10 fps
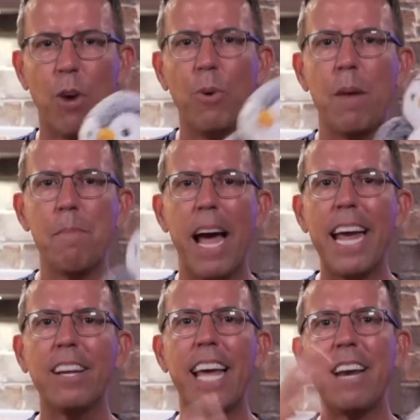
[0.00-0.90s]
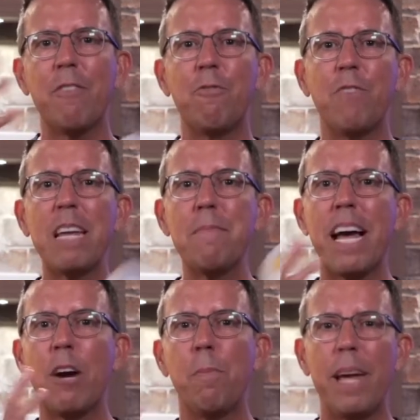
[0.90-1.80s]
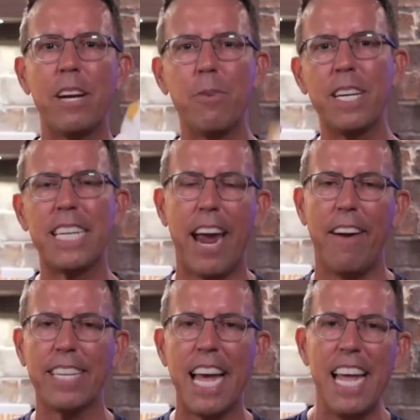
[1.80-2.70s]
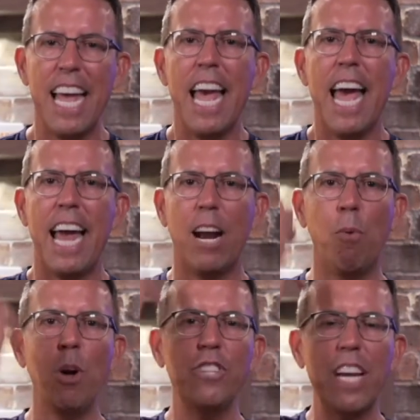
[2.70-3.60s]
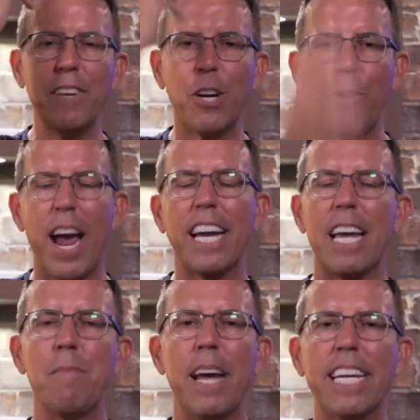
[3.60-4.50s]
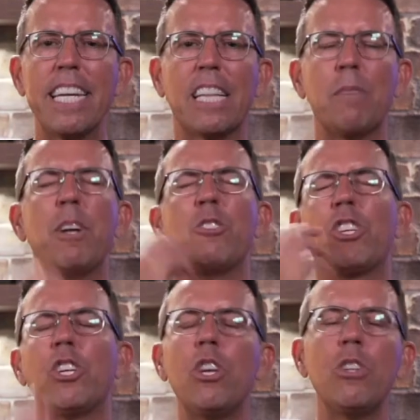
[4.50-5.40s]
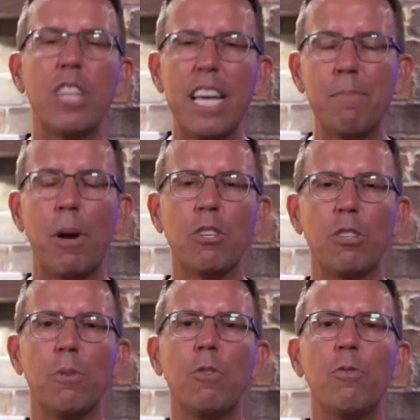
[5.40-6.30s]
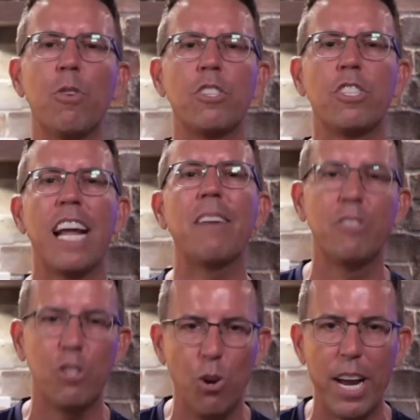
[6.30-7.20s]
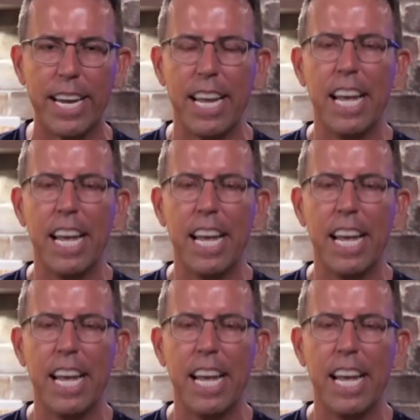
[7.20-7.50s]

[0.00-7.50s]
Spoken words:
I want a male and a female penguin character, and I want you to have a crack at making it the most cute thing possible for a stuffed toy.